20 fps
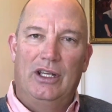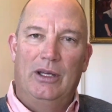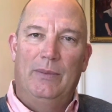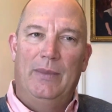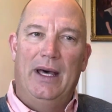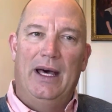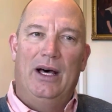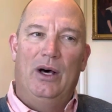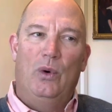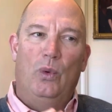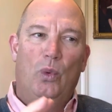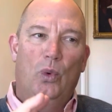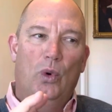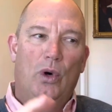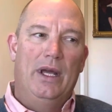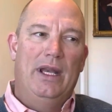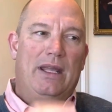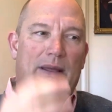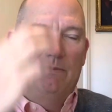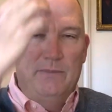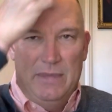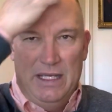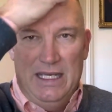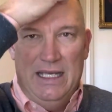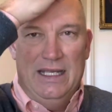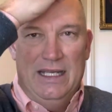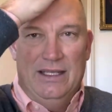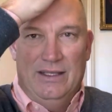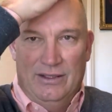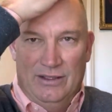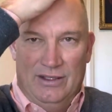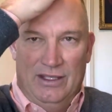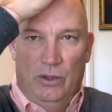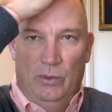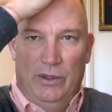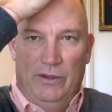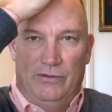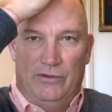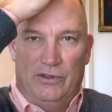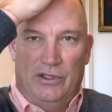about what it means that
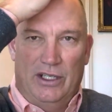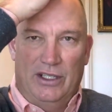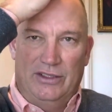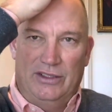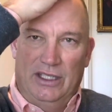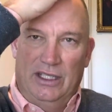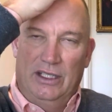we've trusted